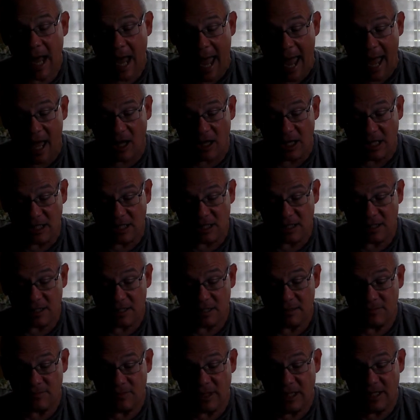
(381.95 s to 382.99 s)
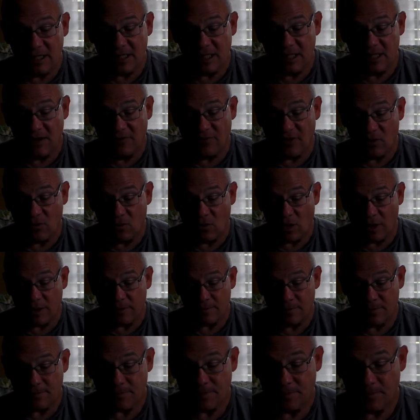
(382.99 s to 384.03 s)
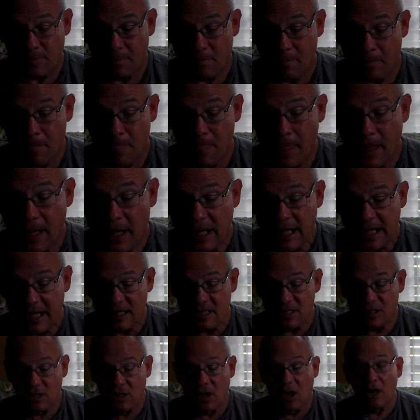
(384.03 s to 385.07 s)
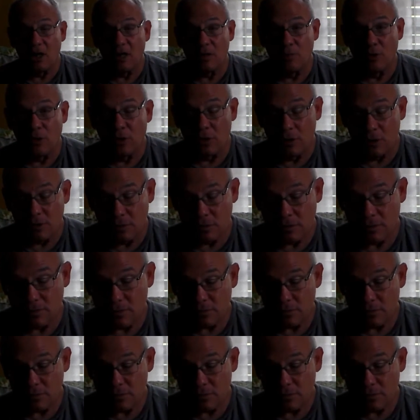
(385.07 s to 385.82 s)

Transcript: Alex is a different one. He is gullible.